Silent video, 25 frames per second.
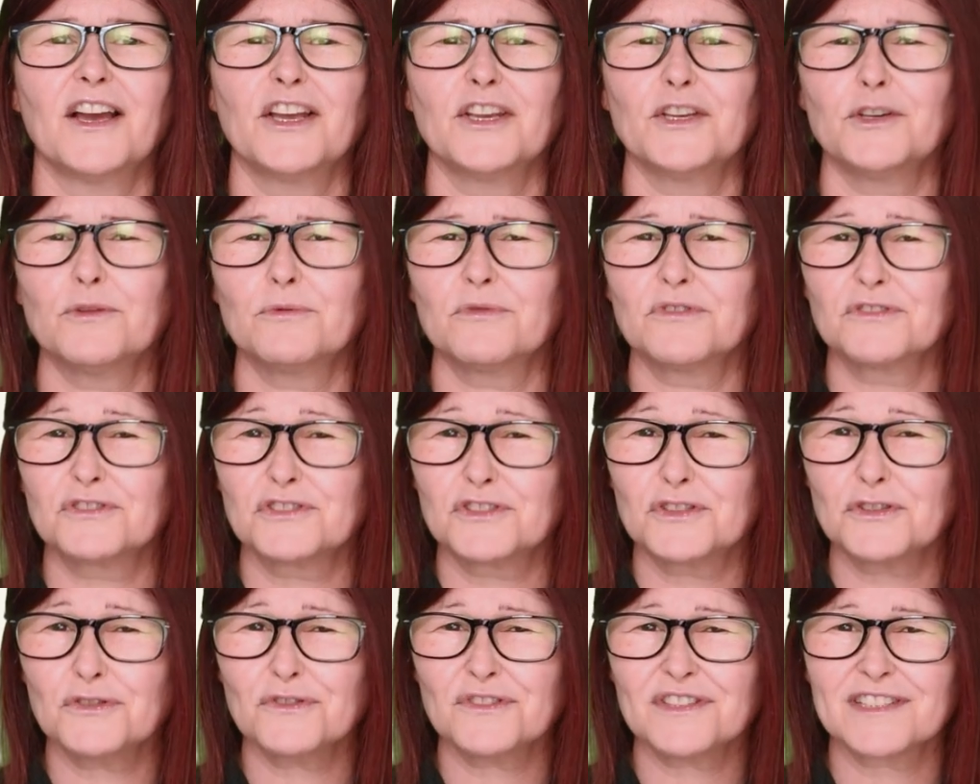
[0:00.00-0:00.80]
You
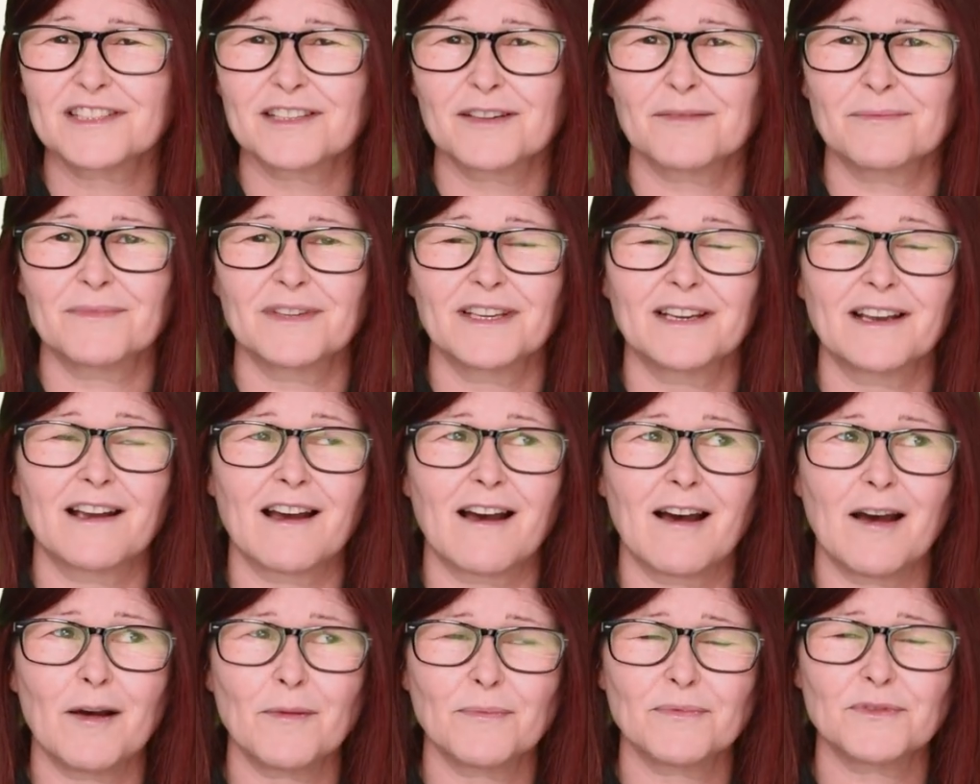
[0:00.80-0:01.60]
will do something
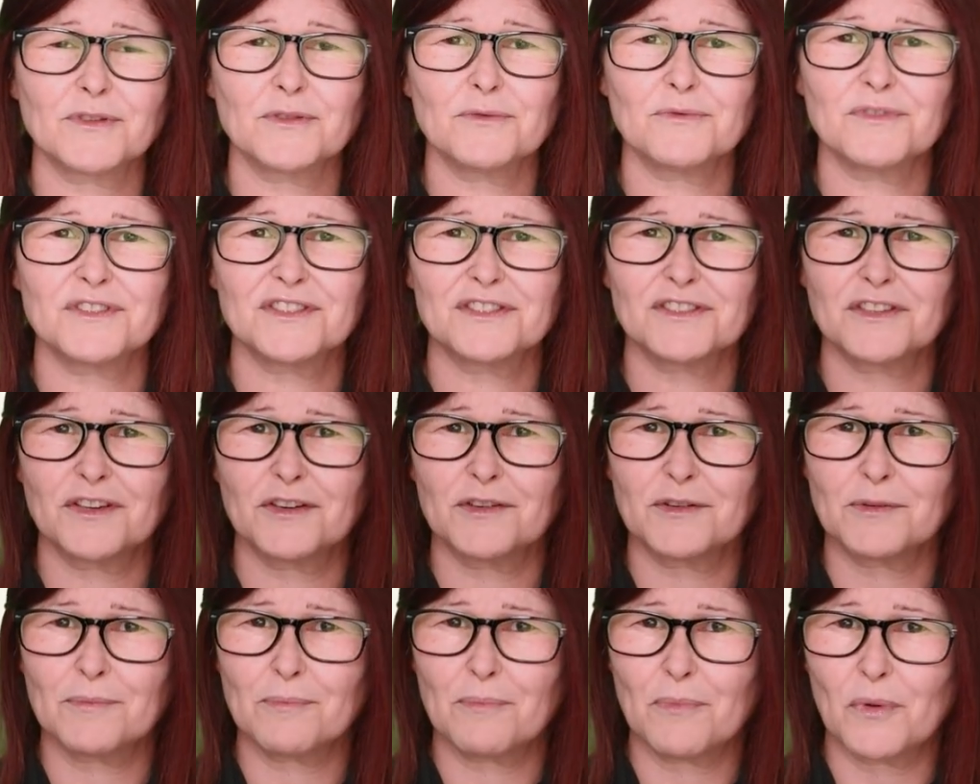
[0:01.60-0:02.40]
up to a
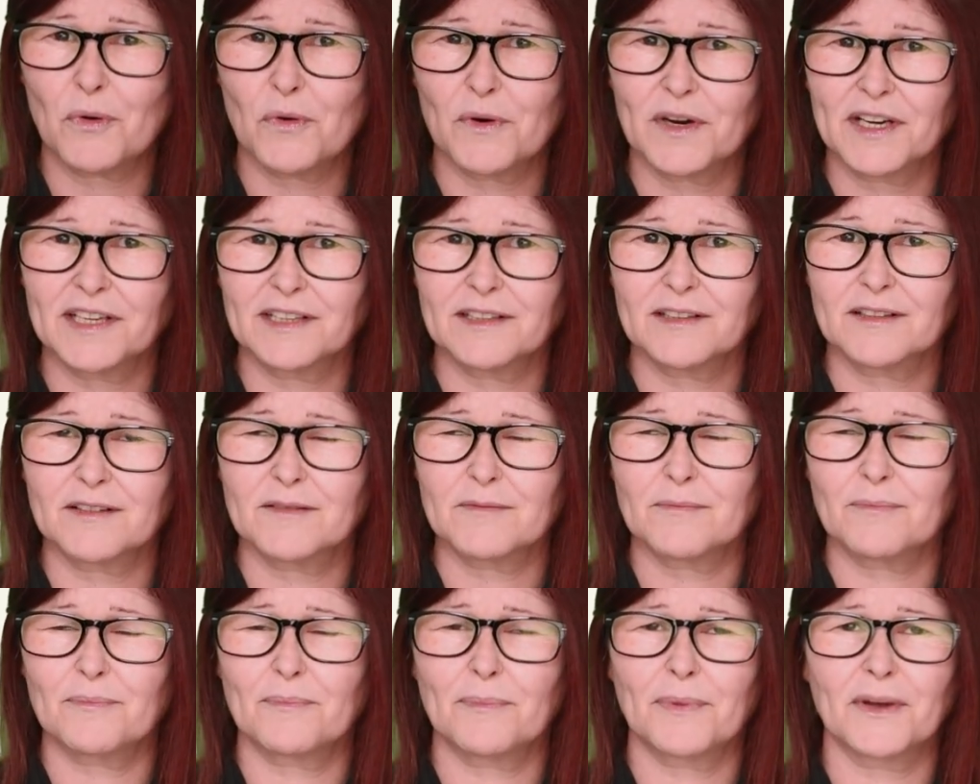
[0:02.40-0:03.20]
certain point,
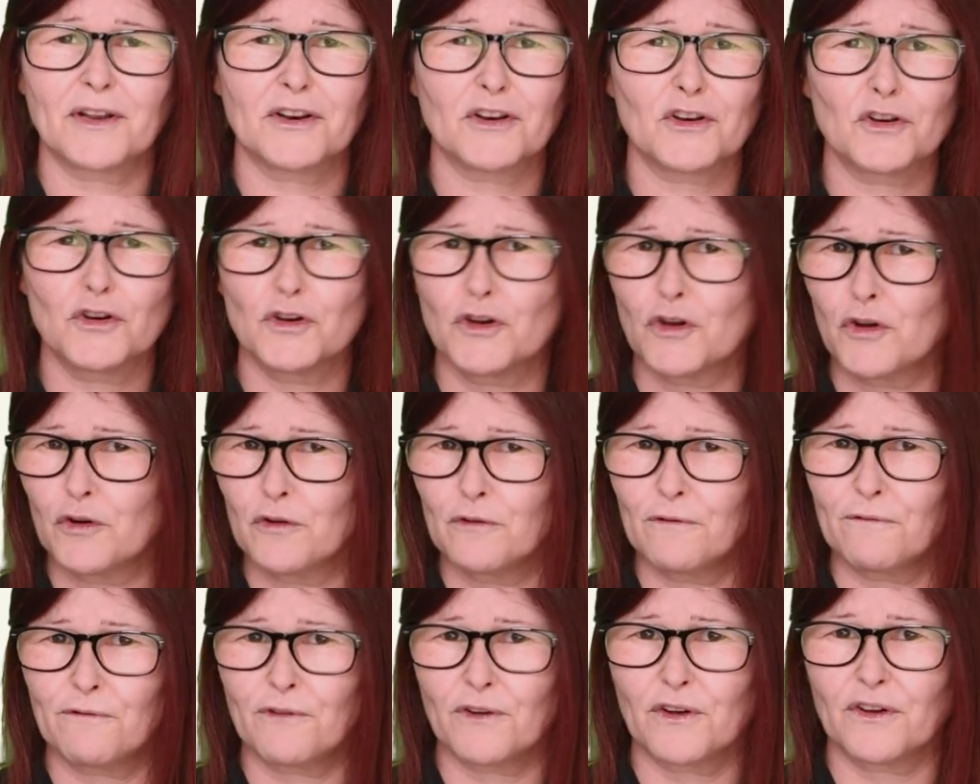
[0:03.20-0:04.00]
but
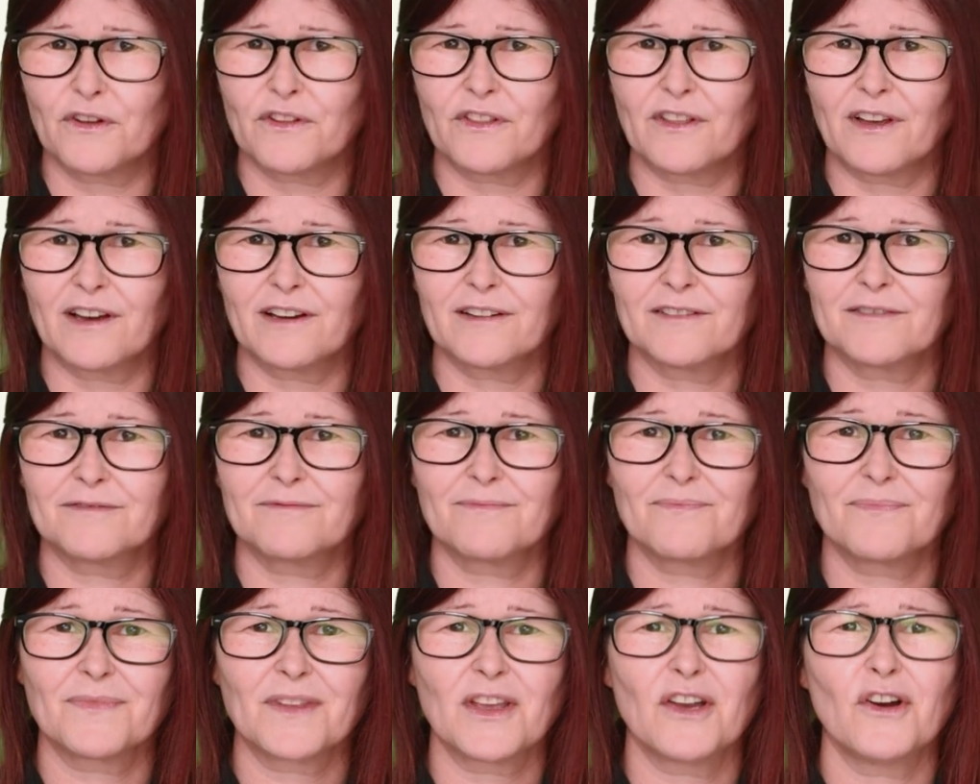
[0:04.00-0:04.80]
no further.
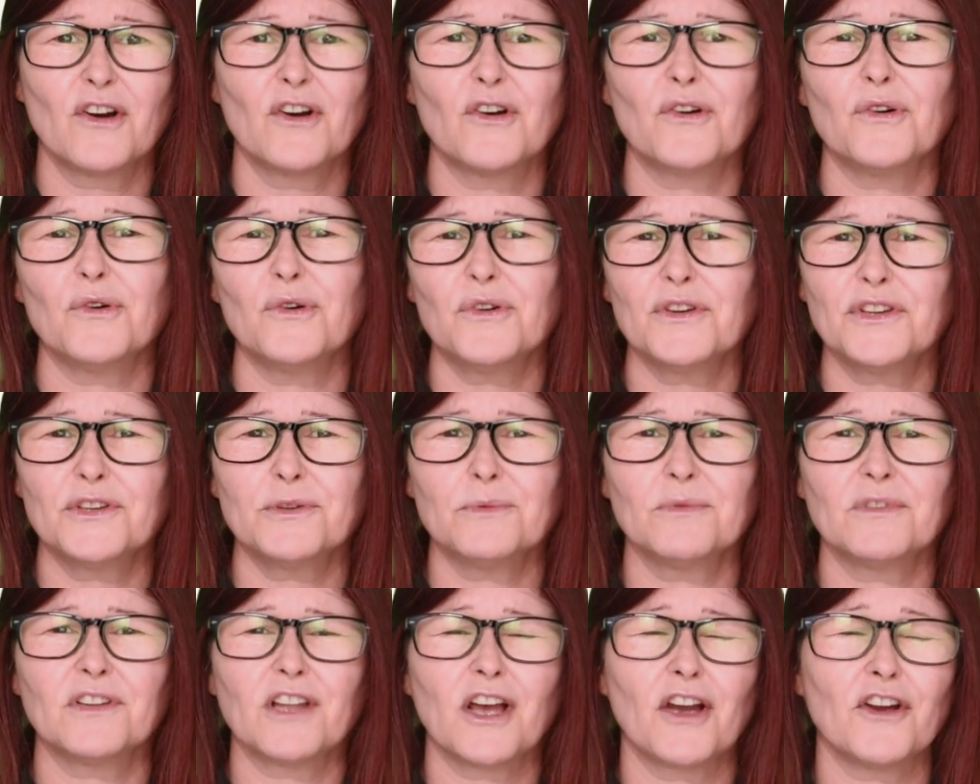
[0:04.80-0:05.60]
Or
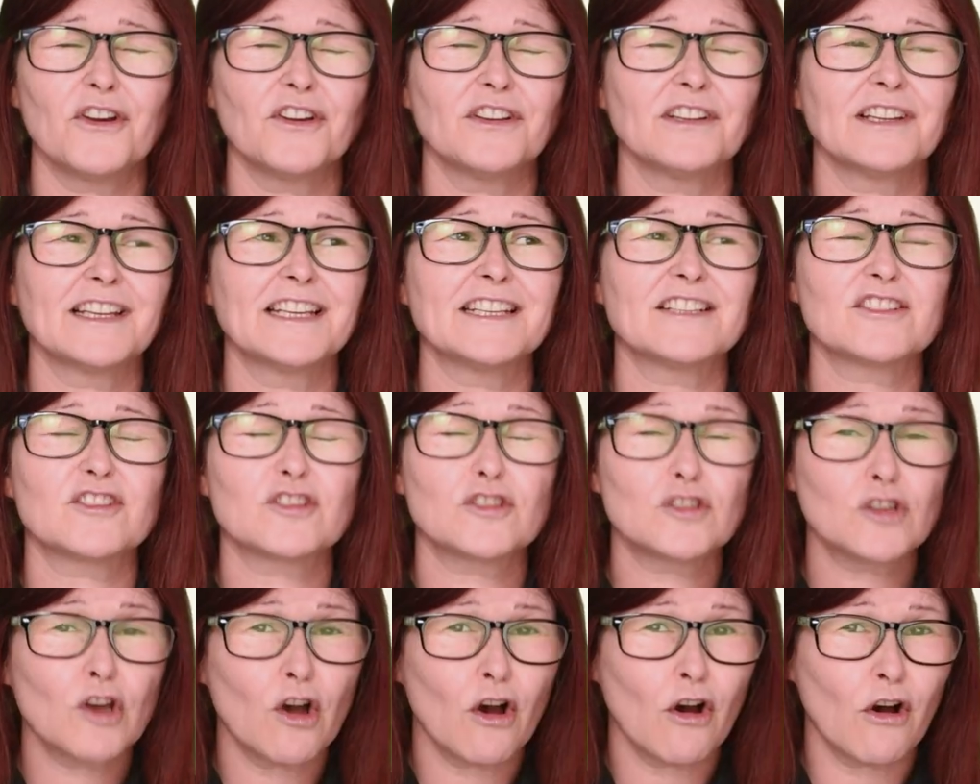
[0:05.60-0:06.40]
you will only
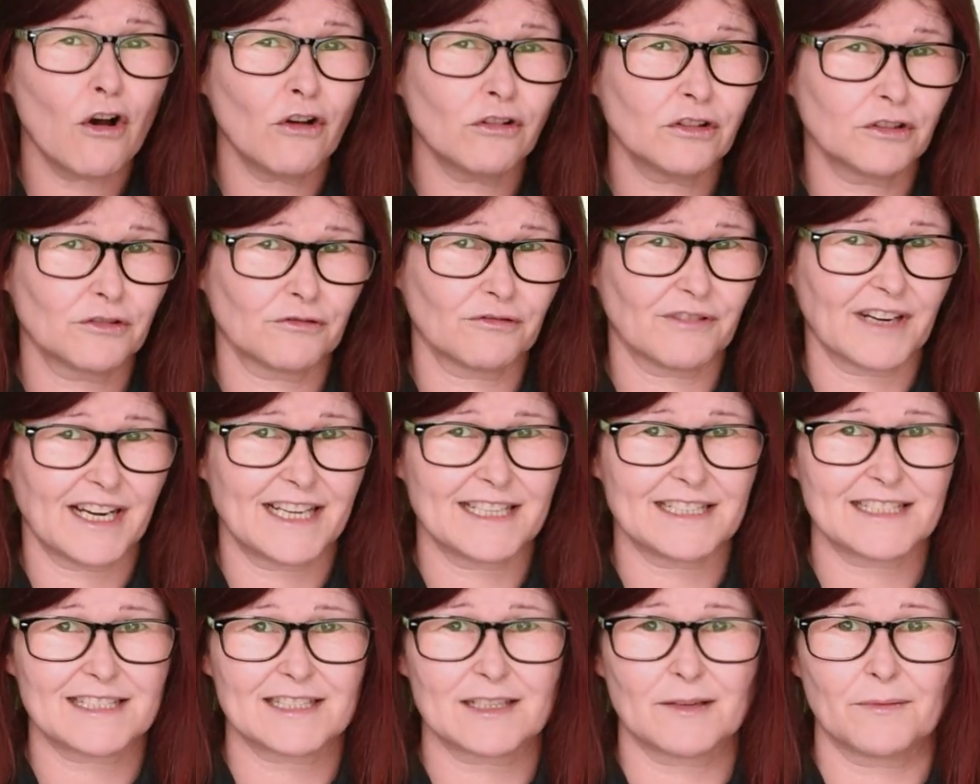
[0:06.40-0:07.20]

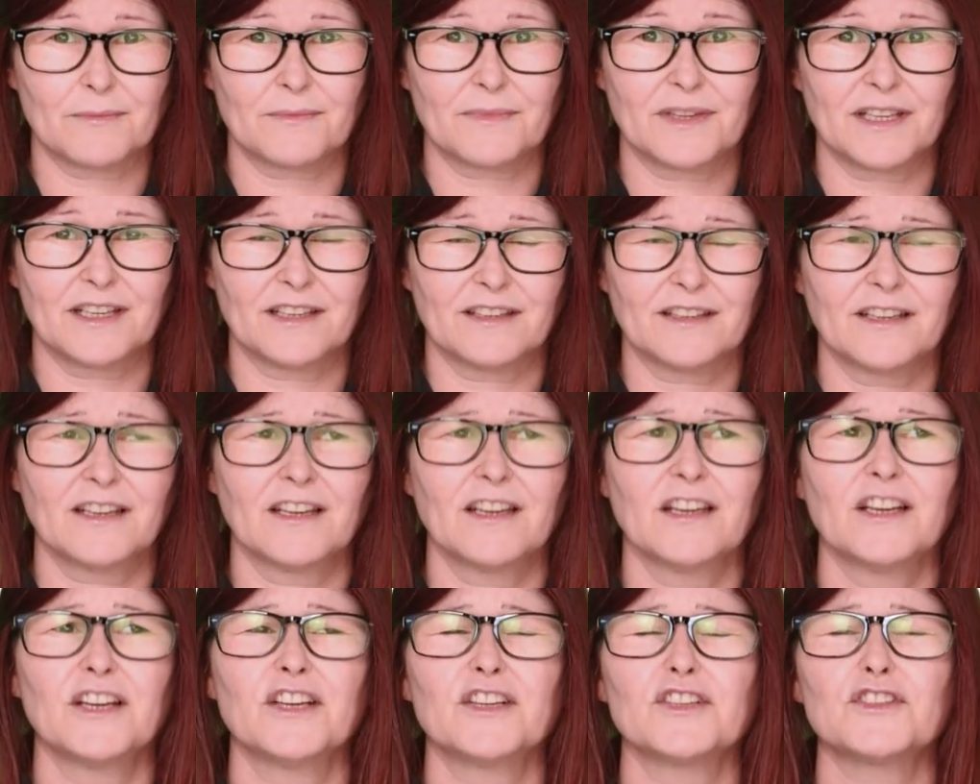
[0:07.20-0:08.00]
tolerate something
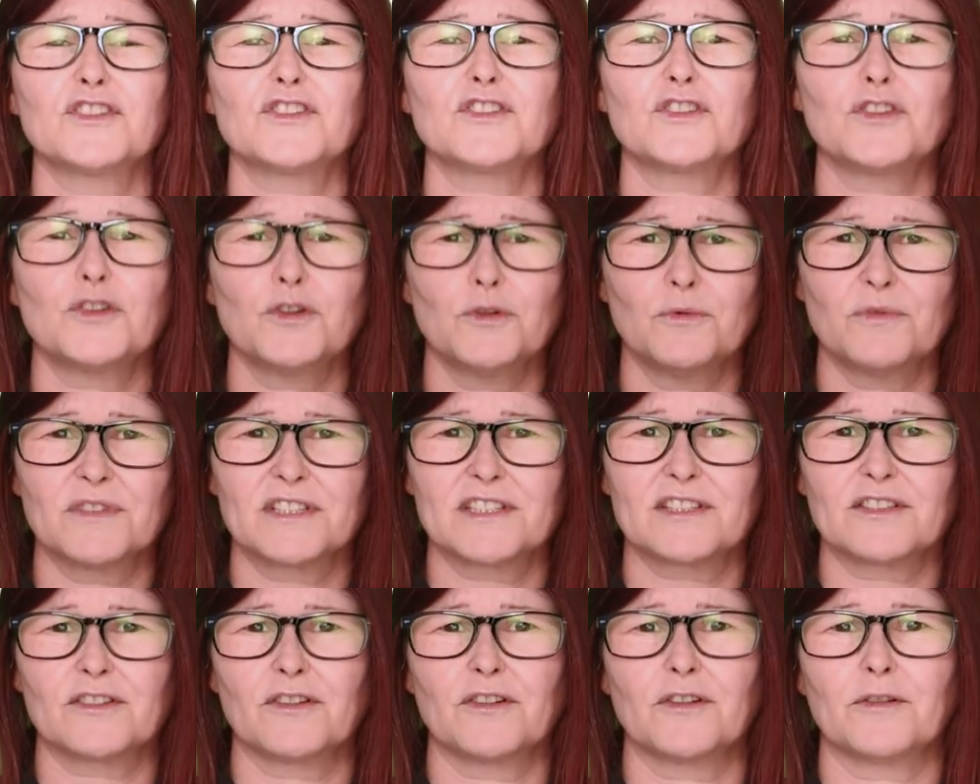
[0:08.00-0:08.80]
to a
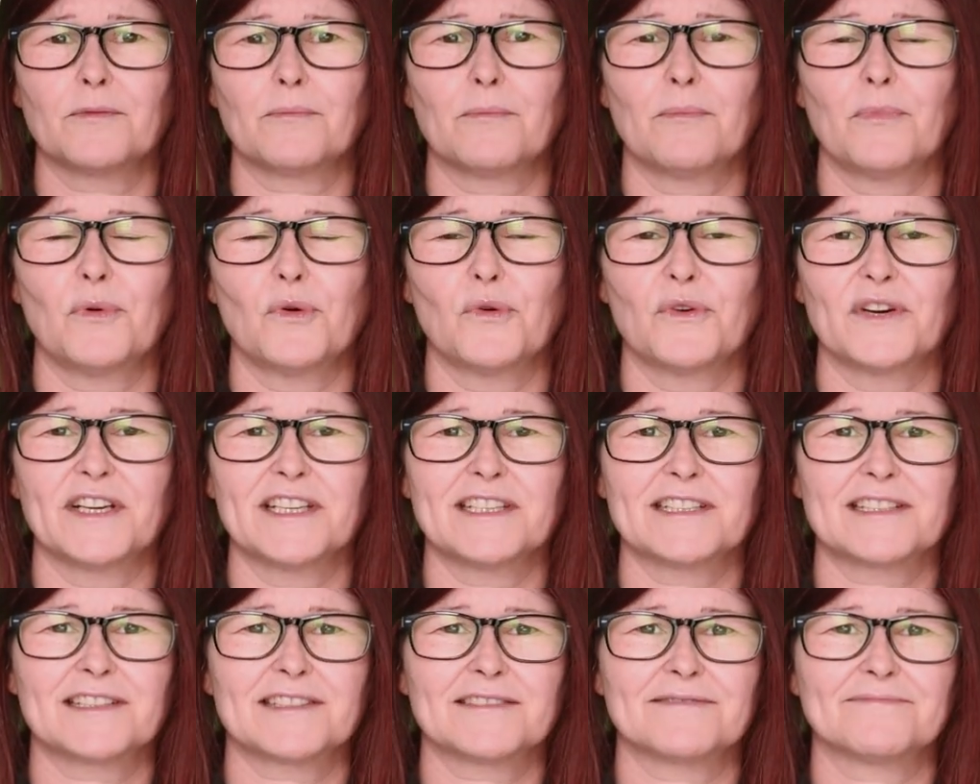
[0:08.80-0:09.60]
certain
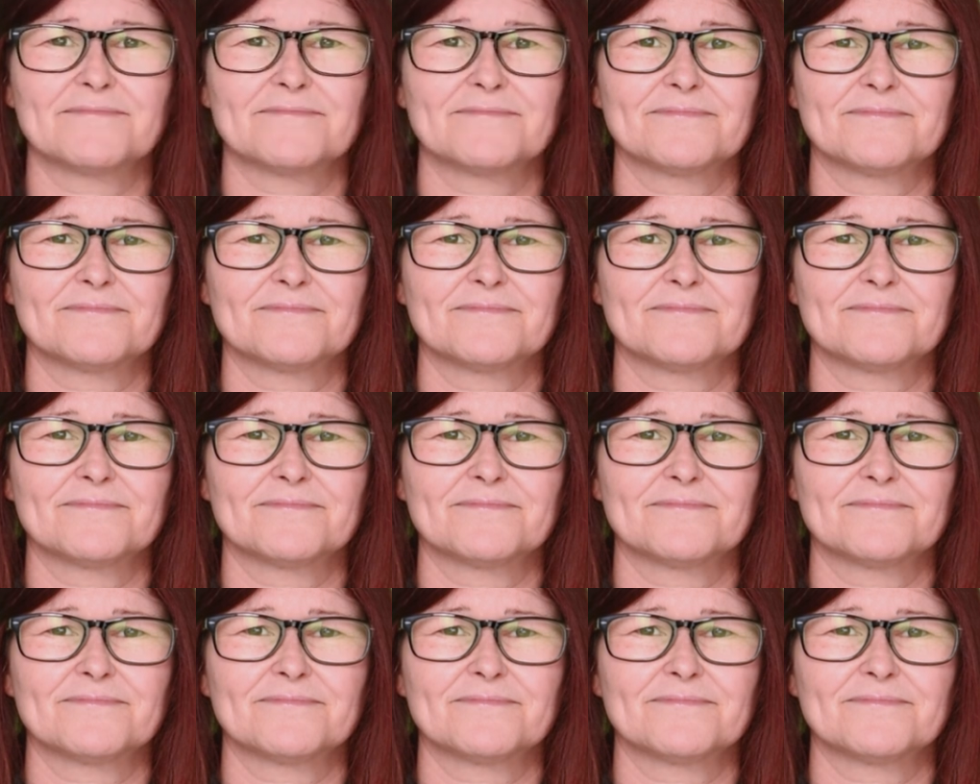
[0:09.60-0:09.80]
point.